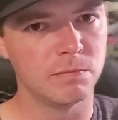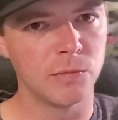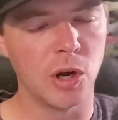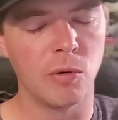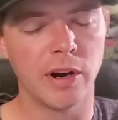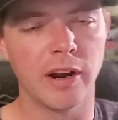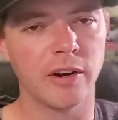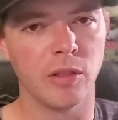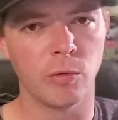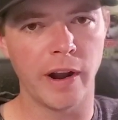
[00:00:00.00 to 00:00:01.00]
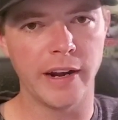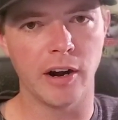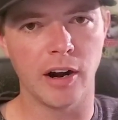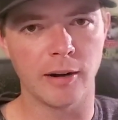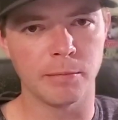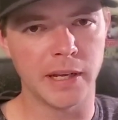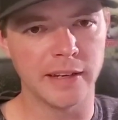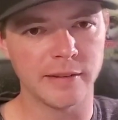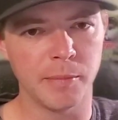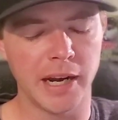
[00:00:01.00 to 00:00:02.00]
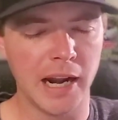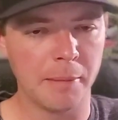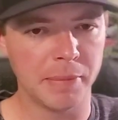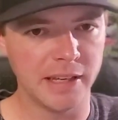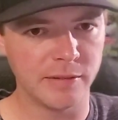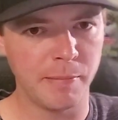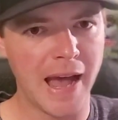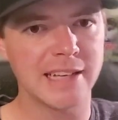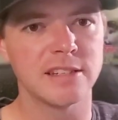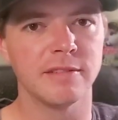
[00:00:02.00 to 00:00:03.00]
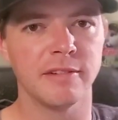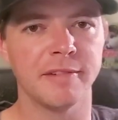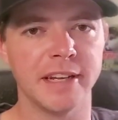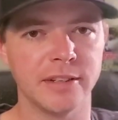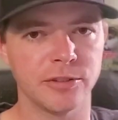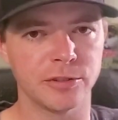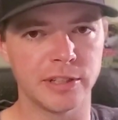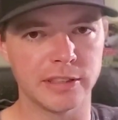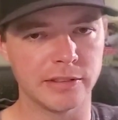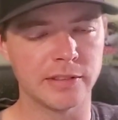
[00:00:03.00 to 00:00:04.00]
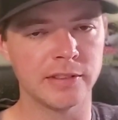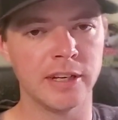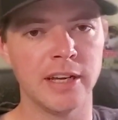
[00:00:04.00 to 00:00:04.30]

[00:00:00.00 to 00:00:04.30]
going under the radar because it might not be as massive of an industry as